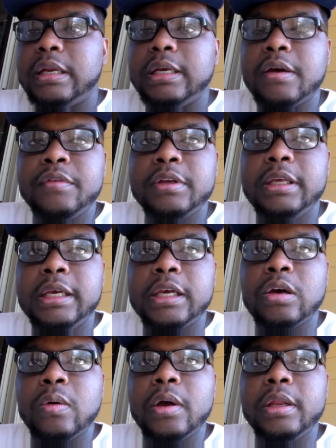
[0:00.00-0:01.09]
They never
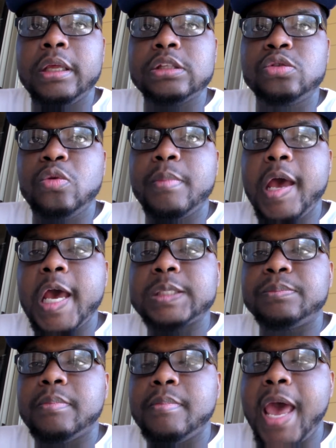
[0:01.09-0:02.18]
did go into
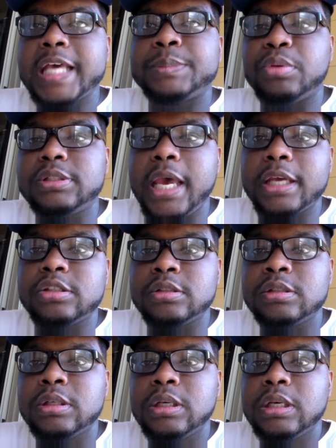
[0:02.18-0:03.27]
mass max
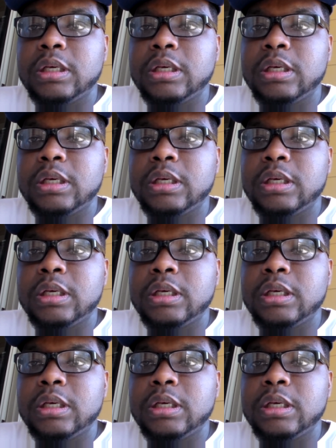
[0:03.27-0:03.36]
protection